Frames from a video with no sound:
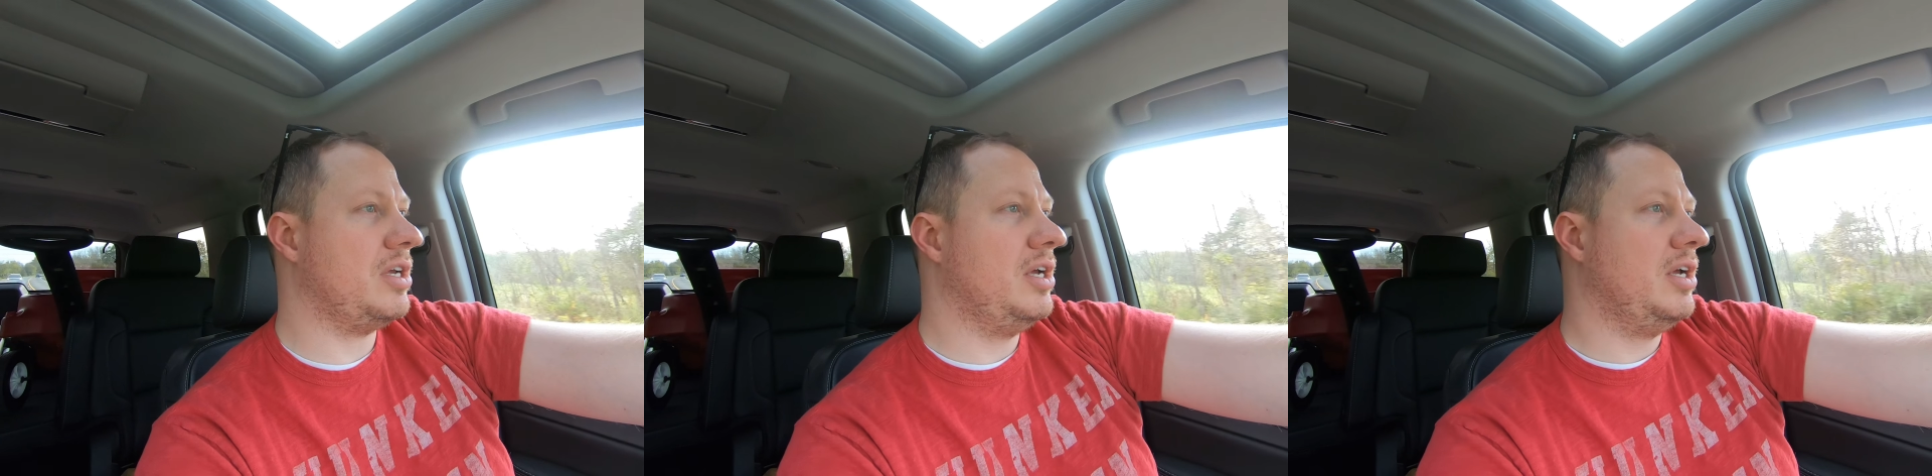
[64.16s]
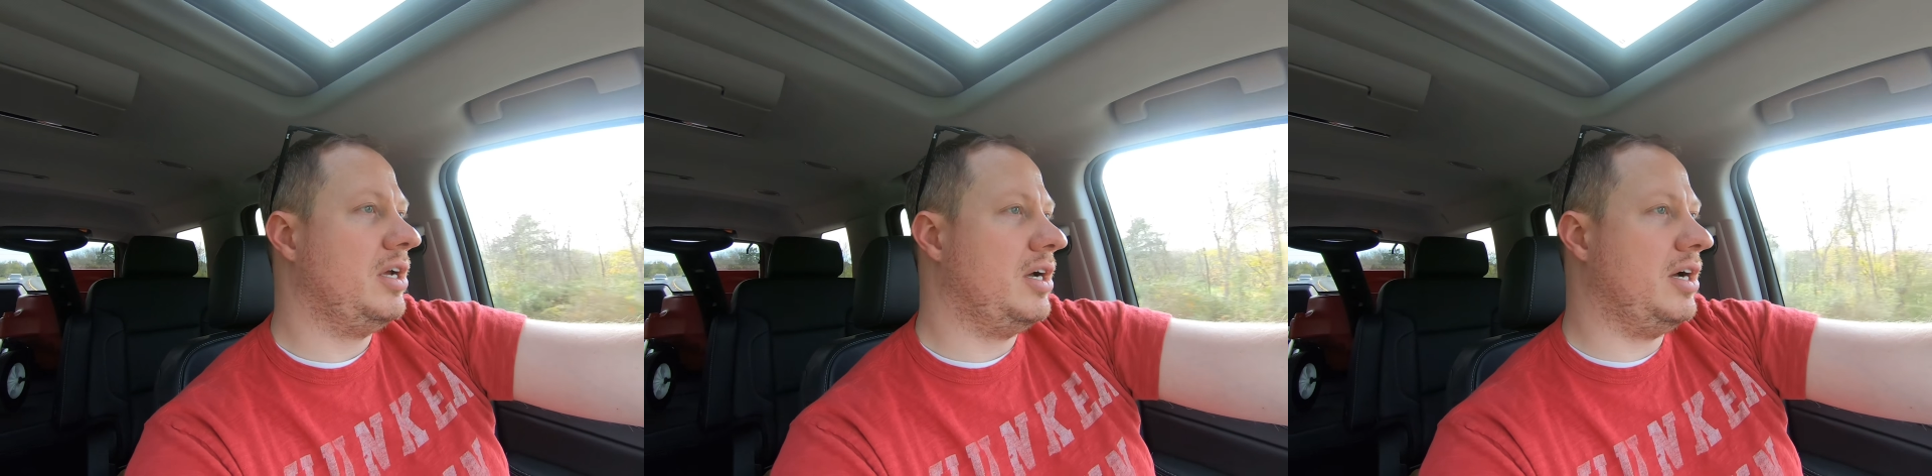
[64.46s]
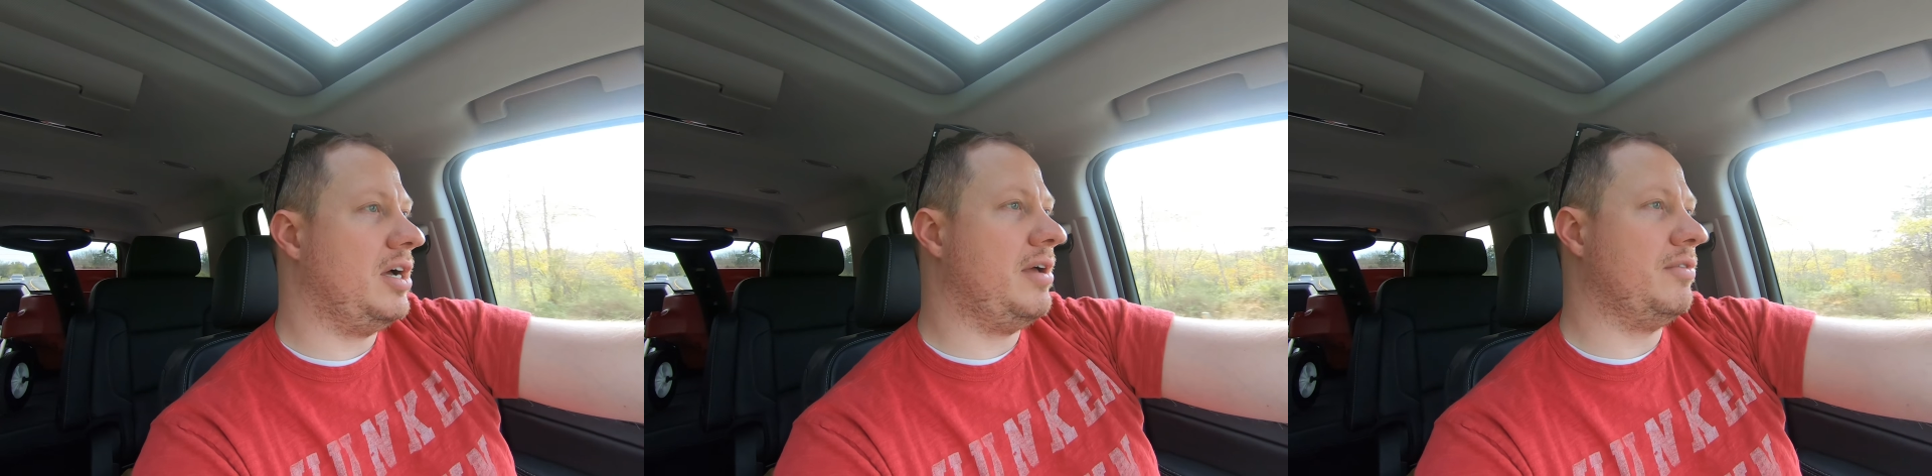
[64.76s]

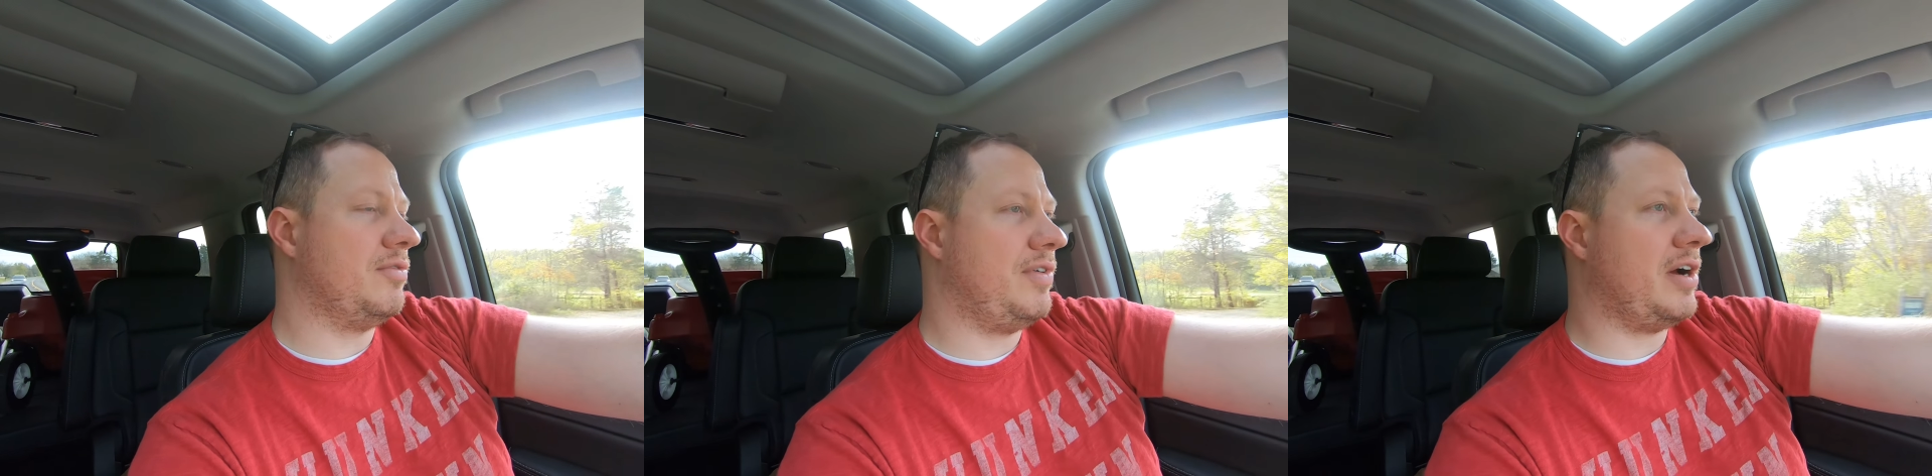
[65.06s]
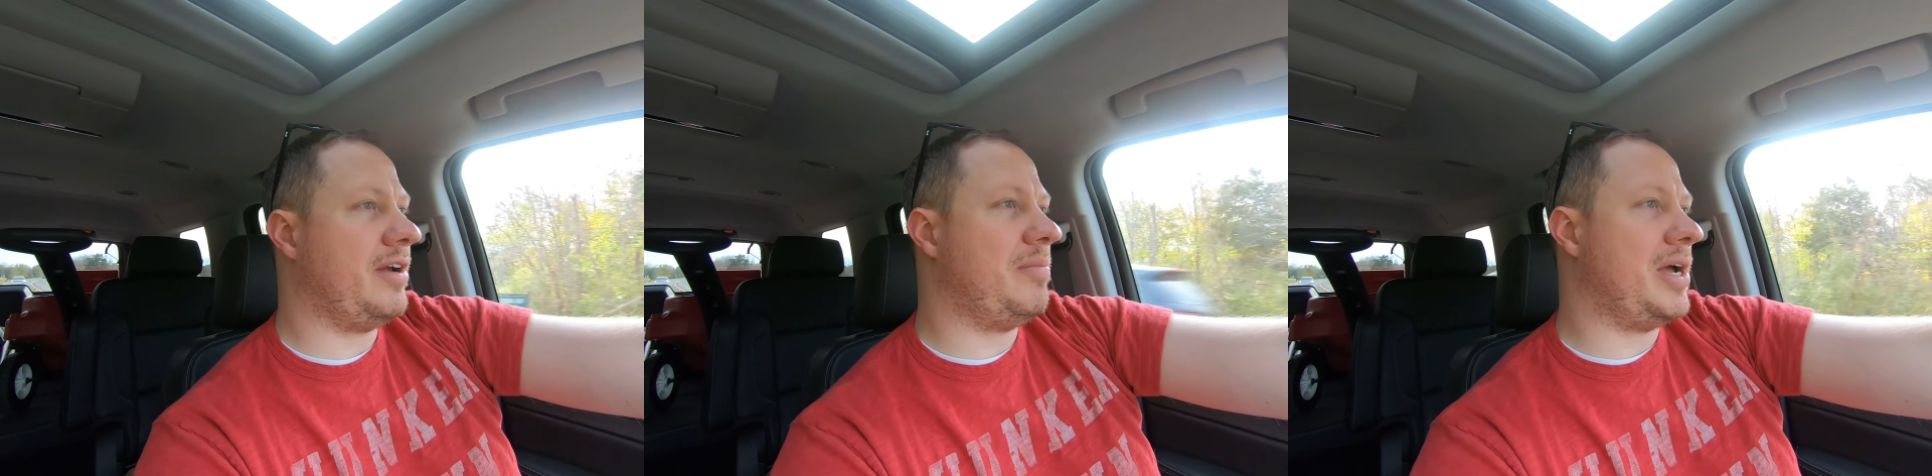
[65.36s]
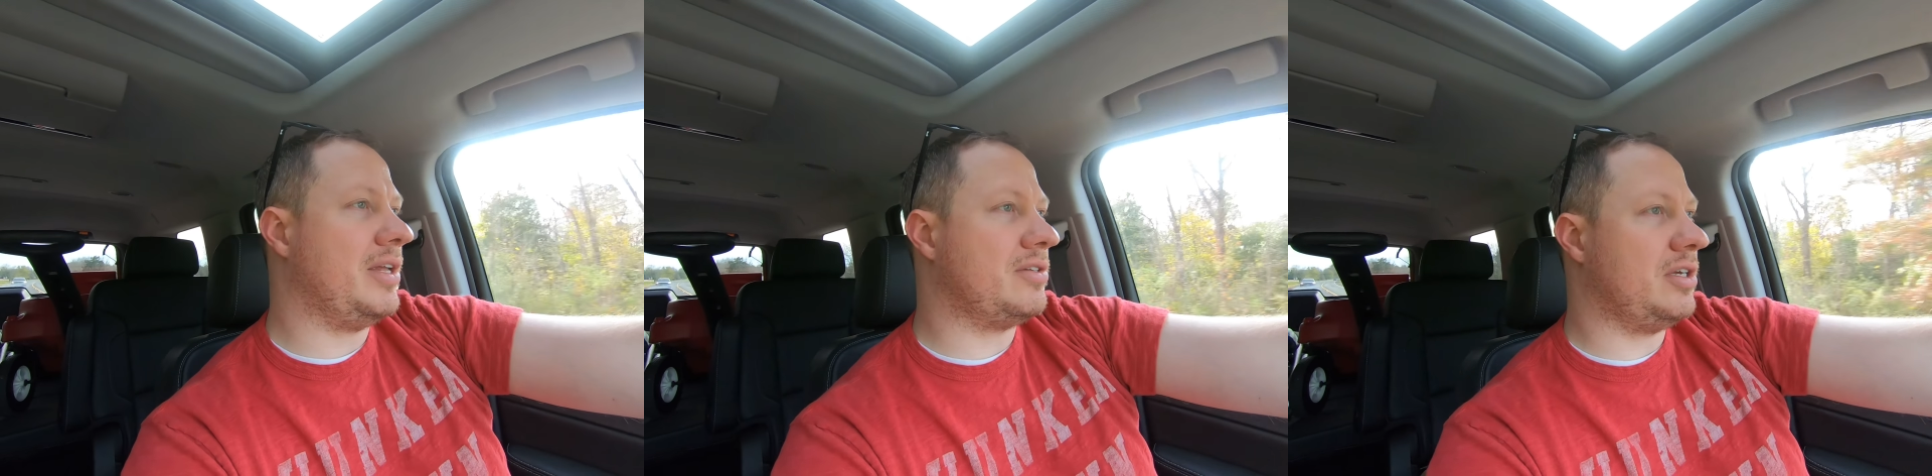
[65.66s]
It was very
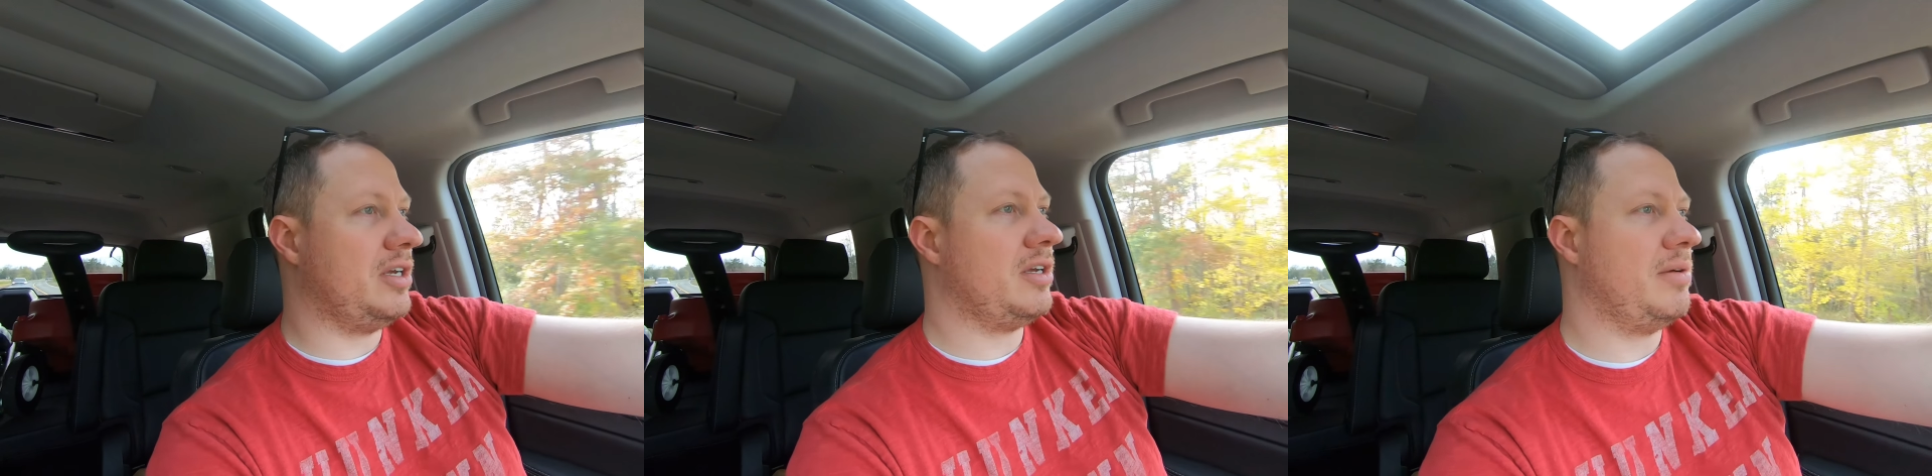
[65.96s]
bouncy.